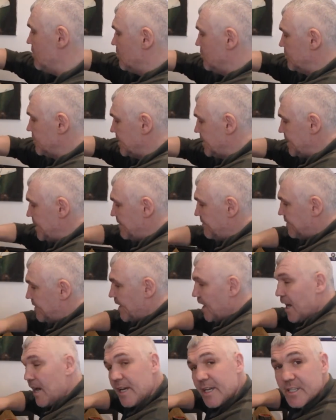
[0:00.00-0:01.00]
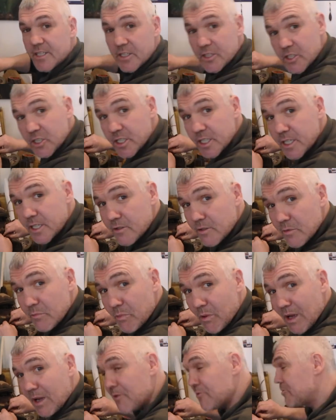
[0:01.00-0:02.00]
Underneath that is the
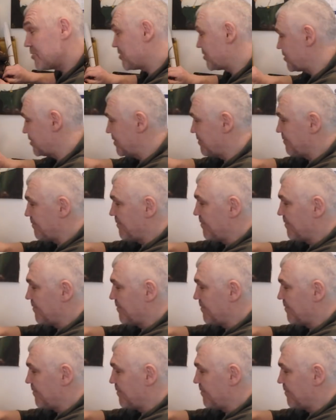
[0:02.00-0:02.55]
secret pouch.